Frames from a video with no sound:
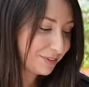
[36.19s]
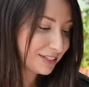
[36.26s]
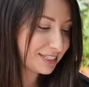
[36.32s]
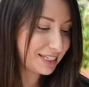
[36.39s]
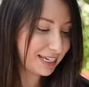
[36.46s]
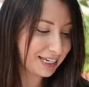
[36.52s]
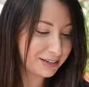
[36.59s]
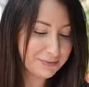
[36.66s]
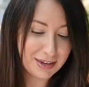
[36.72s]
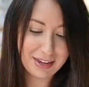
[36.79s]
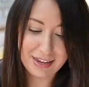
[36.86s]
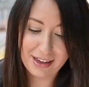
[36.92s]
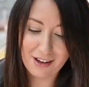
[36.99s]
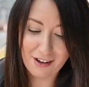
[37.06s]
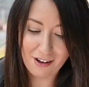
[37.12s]
the team
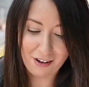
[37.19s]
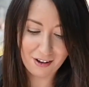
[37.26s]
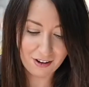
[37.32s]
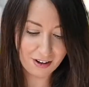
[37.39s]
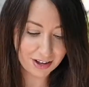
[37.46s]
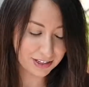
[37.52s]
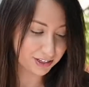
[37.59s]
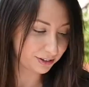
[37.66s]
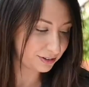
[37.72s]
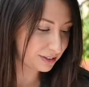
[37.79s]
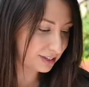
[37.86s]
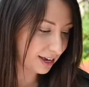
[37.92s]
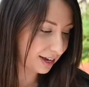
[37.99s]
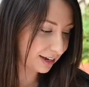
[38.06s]
here are using